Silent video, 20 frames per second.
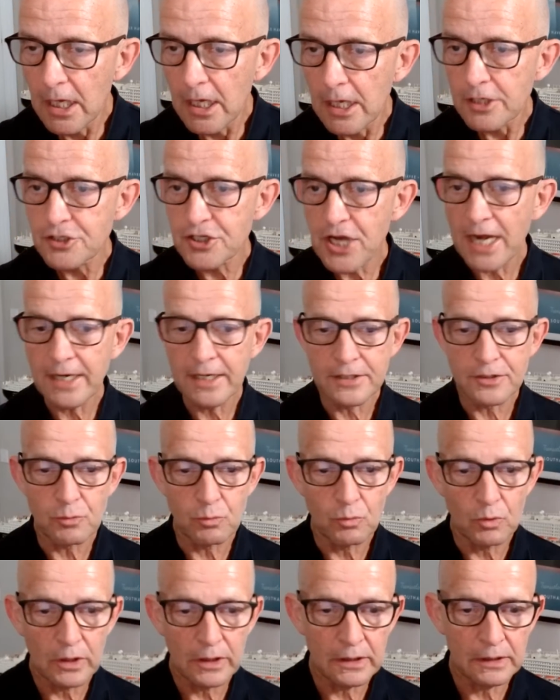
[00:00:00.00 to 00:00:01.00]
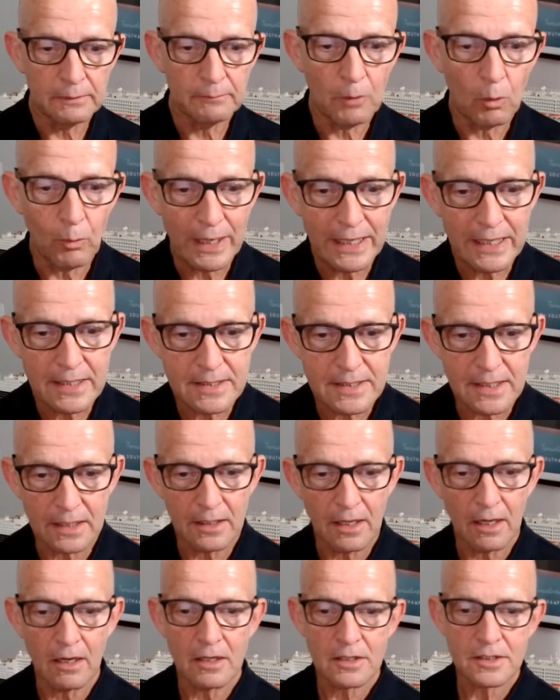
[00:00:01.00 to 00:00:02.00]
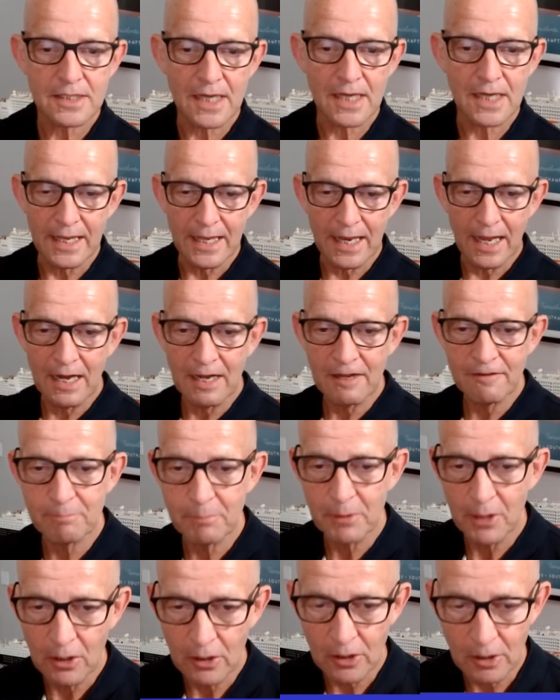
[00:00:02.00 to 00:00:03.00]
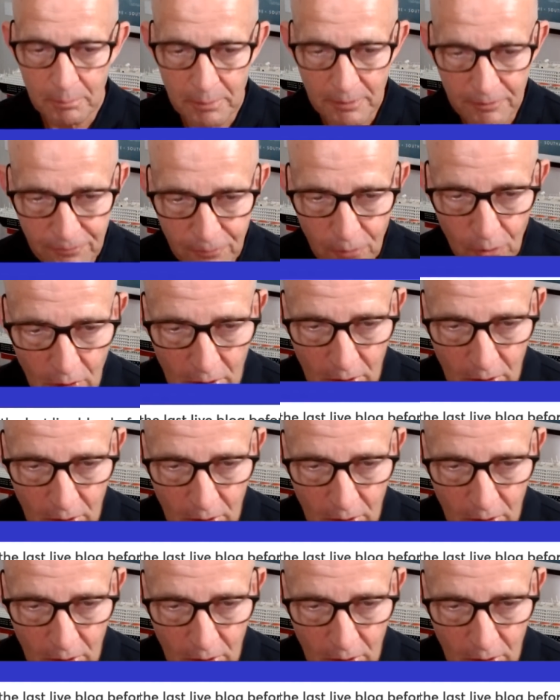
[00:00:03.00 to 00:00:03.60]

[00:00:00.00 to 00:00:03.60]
Janet, when is the last live blog before our